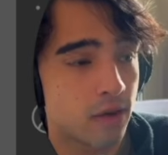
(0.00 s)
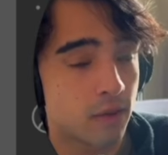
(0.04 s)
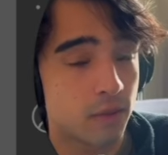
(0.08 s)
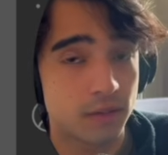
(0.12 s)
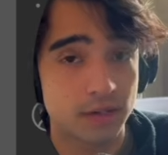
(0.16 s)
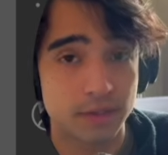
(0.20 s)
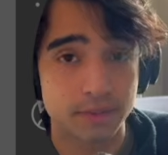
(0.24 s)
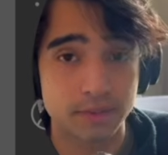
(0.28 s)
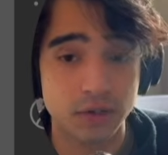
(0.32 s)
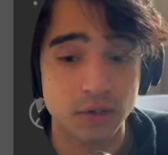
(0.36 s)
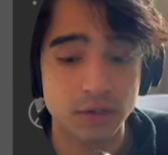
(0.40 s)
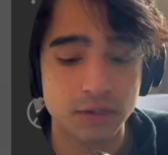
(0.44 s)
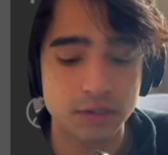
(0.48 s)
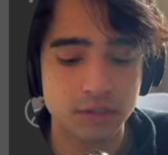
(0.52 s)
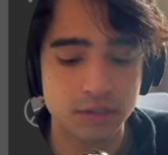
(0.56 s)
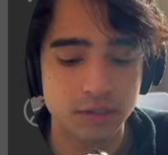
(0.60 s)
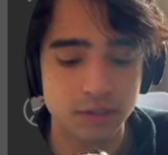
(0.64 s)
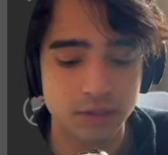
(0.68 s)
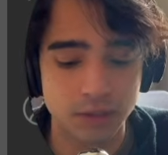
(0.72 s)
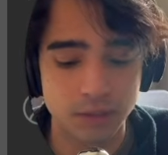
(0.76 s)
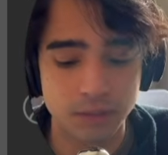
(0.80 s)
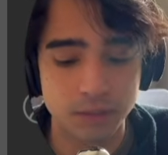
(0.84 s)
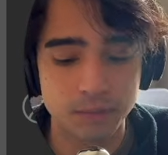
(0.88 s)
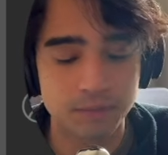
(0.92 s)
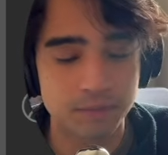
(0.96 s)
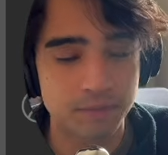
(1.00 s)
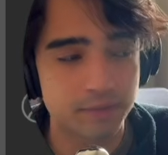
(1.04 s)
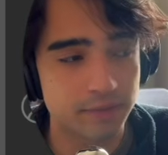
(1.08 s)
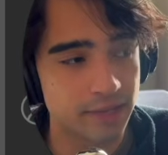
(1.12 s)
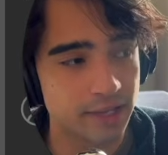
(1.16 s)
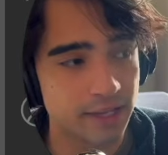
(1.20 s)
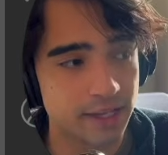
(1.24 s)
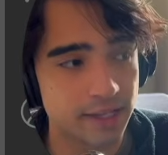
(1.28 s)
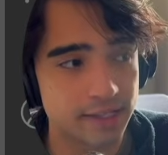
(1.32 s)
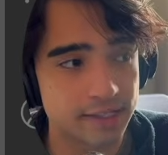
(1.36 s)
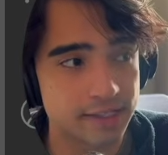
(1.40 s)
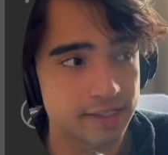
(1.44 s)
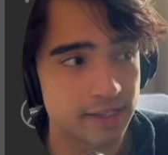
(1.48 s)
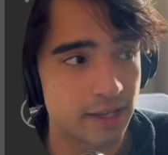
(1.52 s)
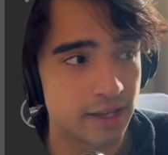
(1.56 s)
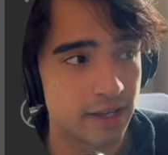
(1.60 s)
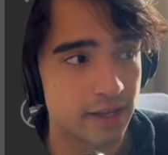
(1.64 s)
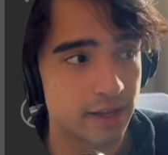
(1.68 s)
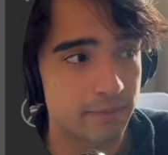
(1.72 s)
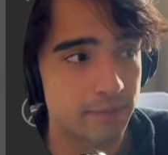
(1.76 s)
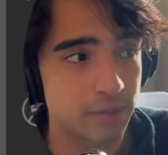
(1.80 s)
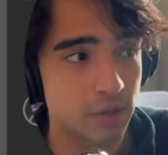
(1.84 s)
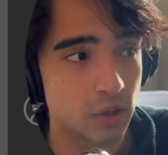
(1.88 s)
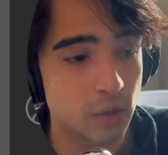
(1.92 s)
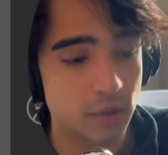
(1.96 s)
what I'm going to do is I
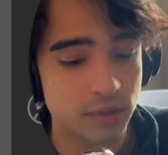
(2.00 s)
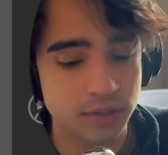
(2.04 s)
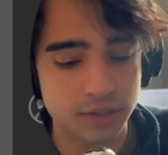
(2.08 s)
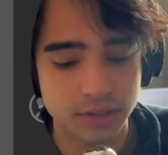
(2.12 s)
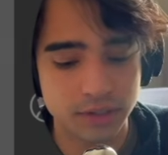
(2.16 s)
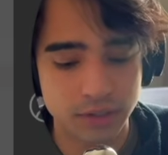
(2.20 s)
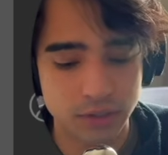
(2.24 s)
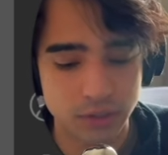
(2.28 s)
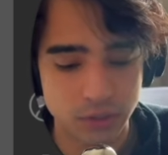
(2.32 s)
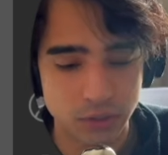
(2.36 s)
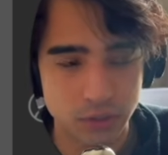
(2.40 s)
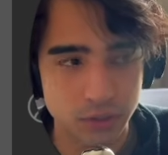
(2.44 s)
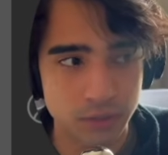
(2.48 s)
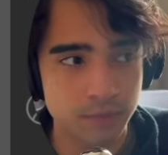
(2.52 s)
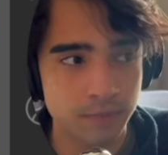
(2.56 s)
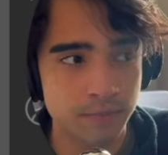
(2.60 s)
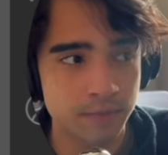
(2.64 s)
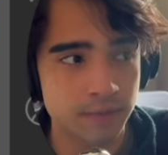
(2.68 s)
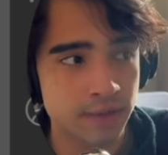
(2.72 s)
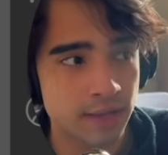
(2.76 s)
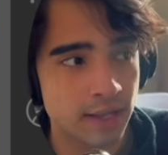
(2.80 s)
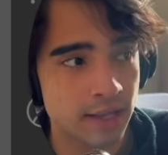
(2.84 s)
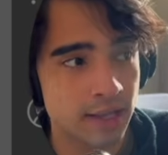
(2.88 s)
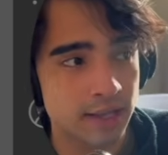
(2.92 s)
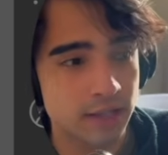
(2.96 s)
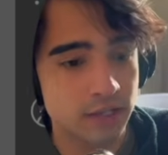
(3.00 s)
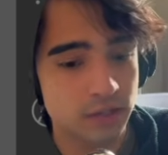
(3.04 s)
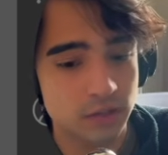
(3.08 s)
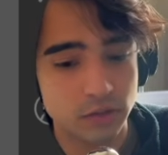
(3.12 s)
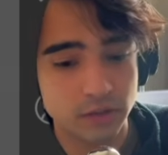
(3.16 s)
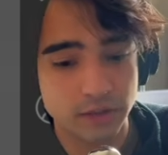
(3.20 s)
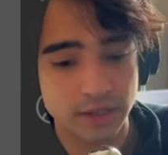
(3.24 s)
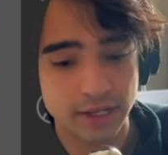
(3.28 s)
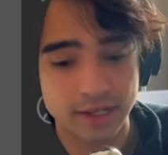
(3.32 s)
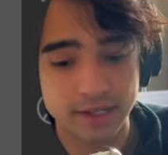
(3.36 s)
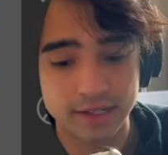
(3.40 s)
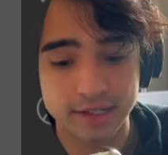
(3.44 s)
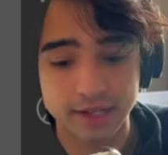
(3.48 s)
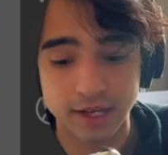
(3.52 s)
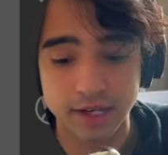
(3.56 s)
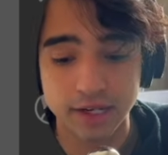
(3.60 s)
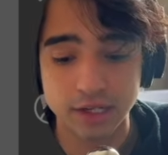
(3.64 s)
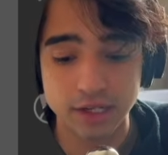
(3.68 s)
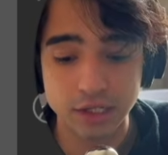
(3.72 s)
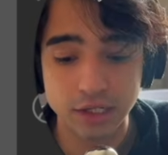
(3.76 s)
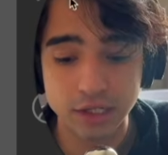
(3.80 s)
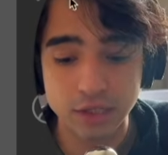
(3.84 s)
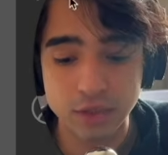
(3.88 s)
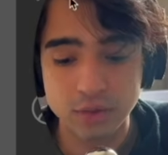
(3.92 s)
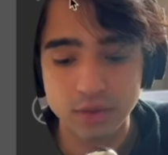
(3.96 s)
am going to create a
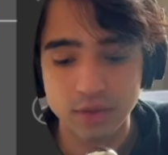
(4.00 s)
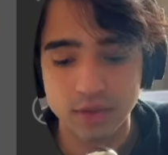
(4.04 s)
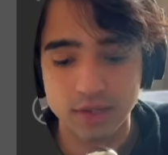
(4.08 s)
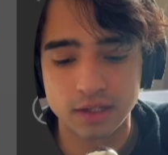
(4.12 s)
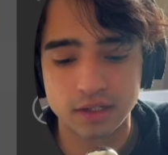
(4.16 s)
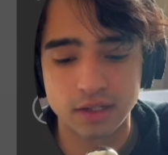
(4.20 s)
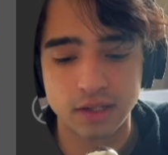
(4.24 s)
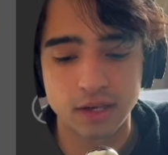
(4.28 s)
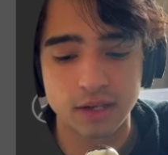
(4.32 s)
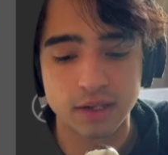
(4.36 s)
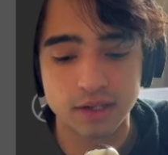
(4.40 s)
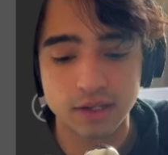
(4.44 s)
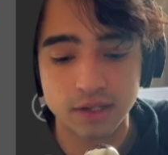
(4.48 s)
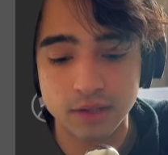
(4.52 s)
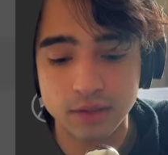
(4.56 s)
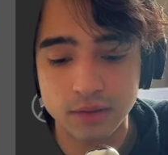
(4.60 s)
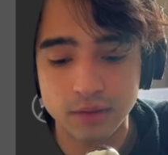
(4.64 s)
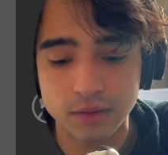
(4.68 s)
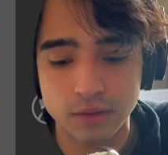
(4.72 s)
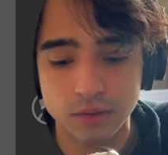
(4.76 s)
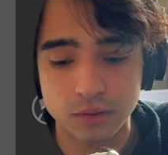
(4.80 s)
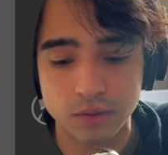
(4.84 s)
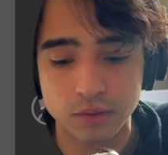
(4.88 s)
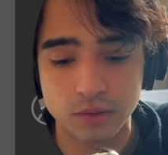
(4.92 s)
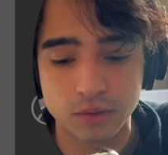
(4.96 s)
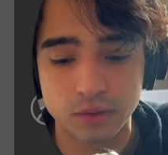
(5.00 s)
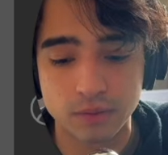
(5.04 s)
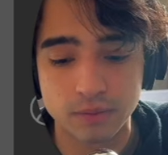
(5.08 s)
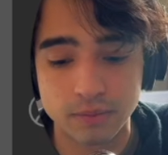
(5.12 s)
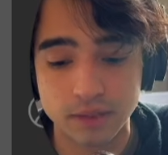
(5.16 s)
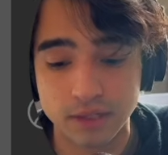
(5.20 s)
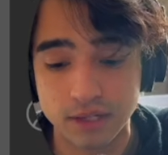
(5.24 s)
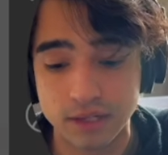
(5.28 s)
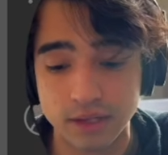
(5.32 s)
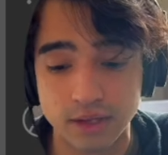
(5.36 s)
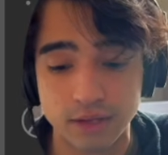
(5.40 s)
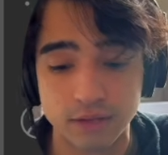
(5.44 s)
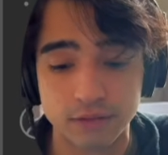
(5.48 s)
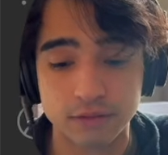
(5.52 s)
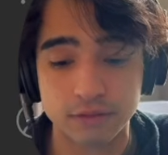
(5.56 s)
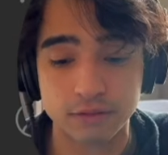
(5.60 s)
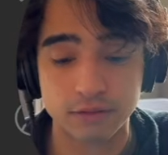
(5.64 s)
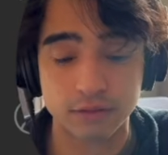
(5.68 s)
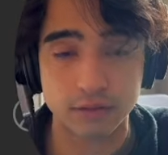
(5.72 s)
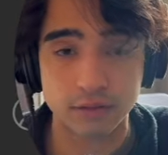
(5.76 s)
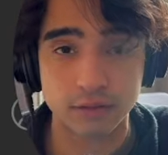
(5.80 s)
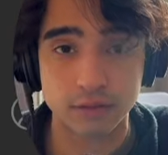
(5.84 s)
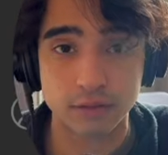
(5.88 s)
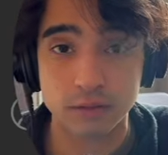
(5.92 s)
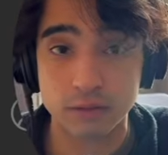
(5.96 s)
new
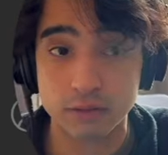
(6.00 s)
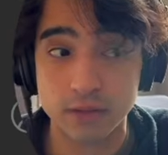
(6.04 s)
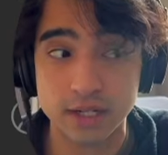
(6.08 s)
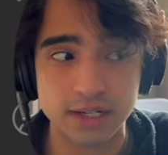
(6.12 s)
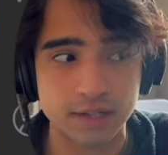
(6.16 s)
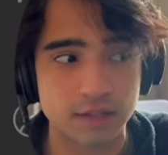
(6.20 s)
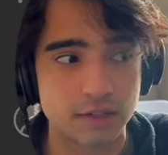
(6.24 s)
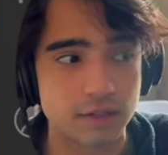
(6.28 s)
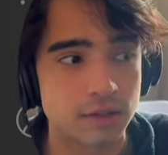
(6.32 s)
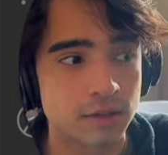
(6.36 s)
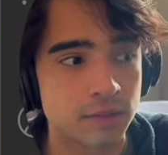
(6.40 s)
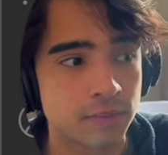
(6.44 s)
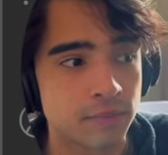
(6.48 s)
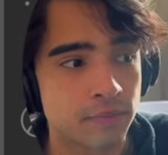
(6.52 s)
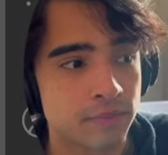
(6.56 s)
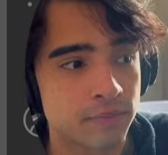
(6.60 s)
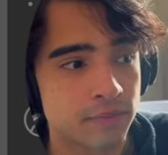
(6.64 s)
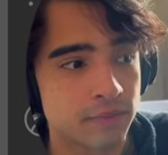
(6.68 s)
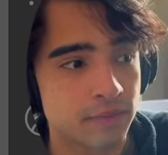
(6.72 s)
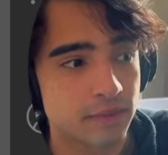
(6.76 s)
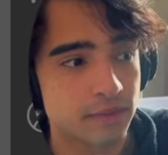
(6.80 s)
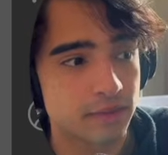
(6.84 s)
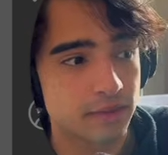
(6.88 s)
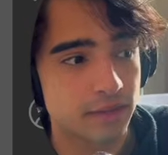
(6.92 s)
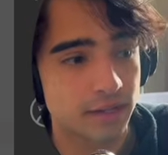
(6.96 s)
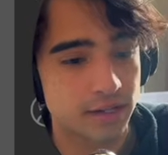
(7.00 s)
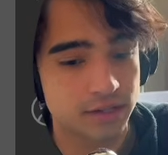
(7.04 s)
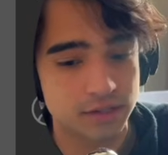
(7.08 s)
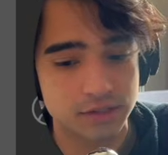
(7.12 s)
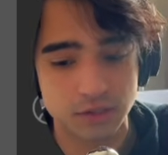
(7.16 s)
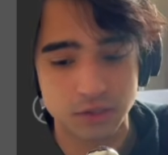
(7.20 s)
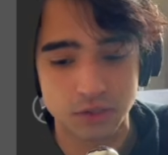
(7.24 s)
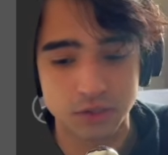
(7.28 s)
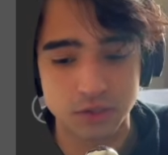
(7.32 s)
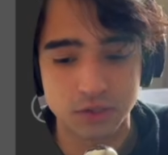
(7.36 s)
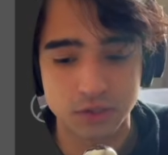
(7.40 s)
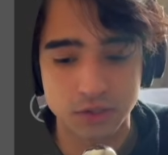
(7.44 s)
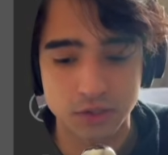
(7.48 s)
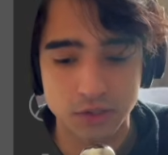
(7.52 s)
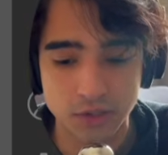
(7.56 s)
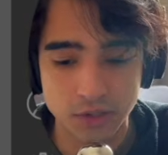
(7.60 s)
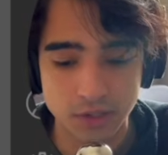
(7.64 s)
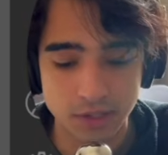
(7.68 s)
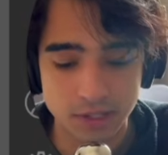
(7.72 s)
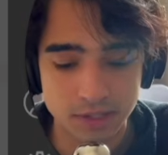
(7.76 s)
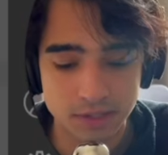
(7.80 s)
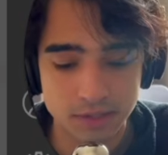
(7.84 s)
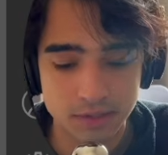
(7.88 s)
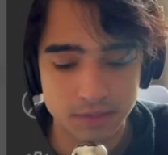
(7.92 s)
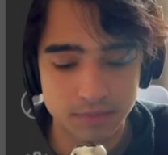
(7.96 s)
PDF reader that is going to do
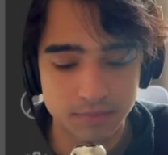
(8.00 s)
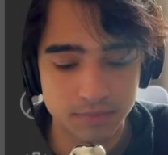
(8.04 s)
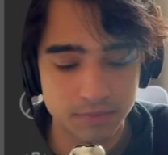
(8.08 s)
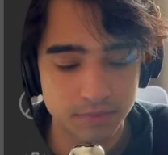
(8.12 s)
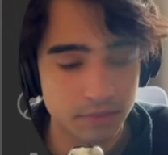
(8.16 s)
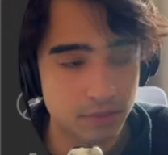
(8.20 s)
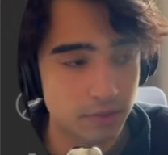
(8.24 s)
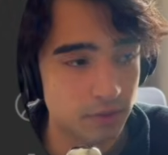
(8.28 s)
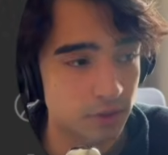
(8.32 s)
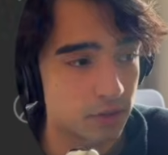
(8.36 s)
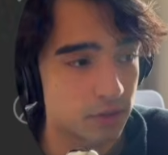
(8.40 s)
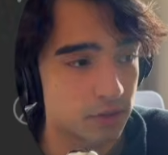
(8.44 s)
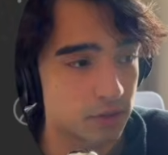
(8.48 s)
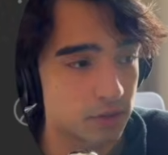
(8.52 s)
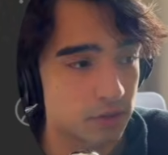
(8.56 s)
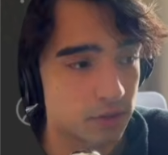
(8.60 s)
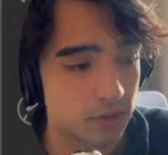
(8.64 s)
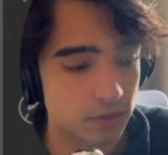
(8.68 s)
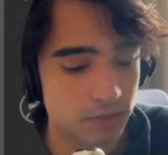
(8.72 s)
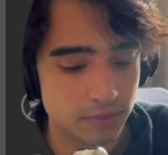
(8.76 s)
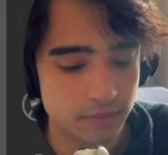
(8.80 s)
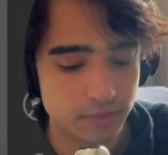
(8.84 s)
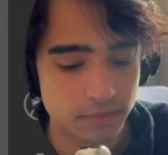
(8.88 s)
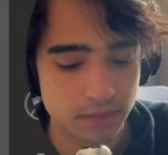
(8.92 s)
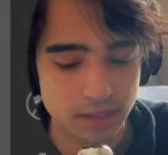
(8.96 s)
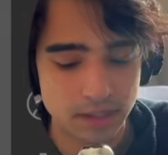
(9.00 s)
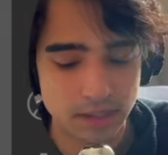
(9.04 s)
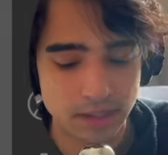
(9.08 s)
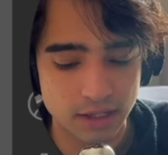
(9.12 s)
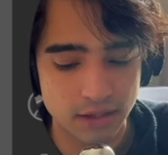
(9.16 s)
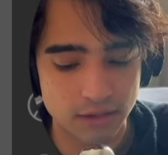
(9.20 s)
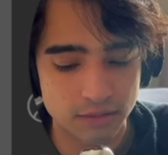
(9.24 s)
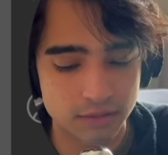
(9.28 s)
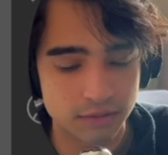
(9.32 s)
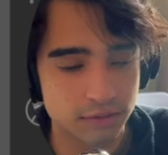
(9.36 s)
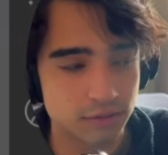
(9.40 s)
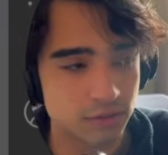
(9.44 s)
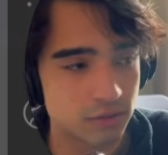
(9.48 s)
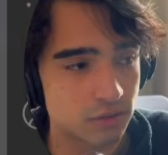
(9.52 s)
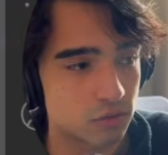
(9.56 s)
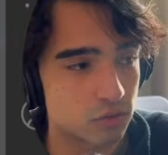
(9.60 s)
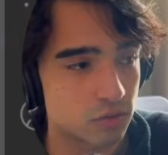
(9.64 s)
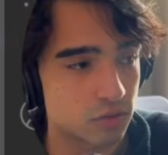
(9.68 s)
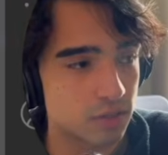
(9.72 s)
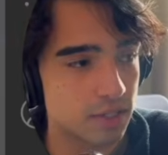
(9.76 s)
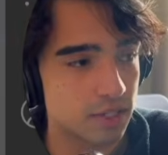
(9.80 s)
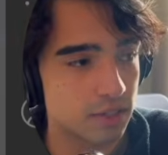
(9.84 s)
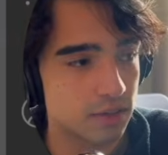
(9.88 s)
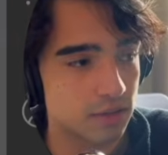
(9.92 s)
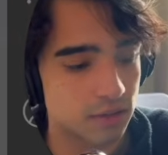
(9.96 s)
this. I'm going to PDF
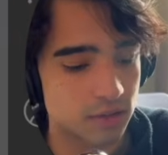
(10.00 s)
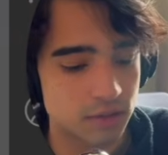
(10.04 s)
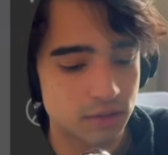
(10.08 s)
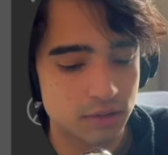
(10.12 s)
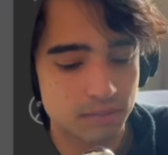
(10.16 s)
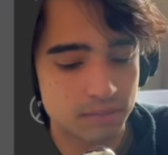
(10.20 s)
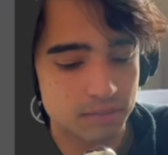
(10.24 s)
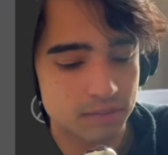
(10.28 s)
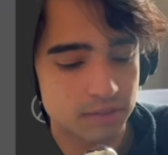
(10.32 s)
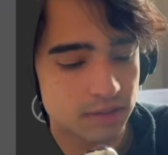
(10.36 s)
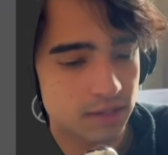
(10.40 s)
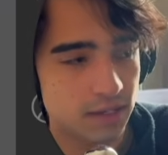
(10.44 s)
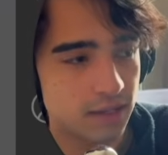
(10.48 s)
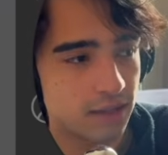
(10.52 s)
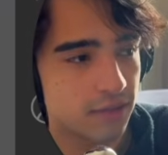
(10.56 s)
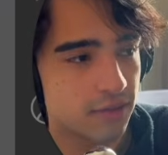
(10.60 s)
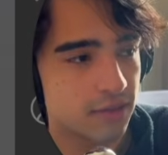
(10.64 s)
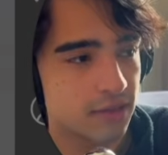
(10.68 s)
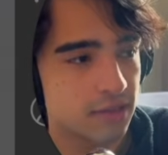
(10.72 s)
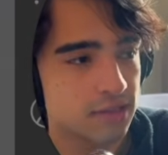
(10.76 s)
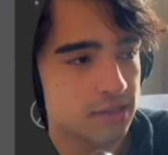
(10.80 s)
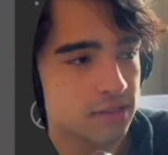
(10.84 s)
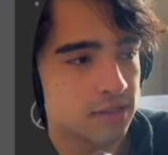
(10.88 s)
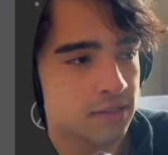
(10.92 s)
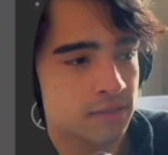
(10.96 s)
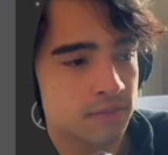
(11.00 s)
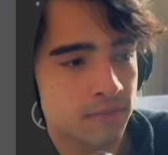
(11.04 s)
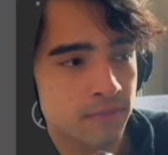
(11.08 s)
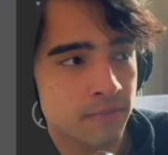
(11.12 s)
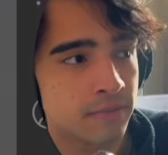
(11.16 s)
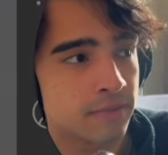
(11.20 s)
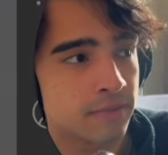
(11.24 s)
reader like this,